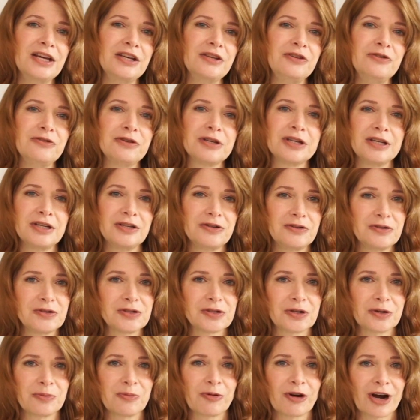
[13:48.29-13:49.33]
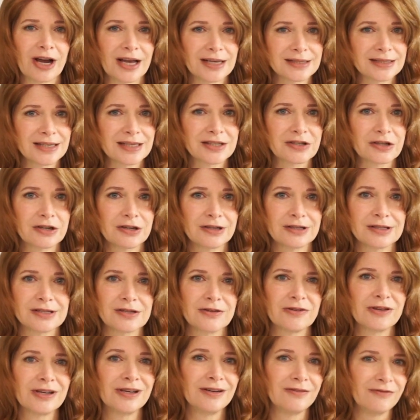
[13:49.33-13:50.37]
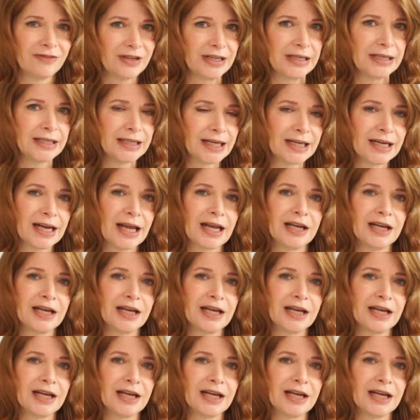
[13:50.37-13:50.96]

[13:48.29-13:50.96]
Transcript: you can use your processor, it's so convenient,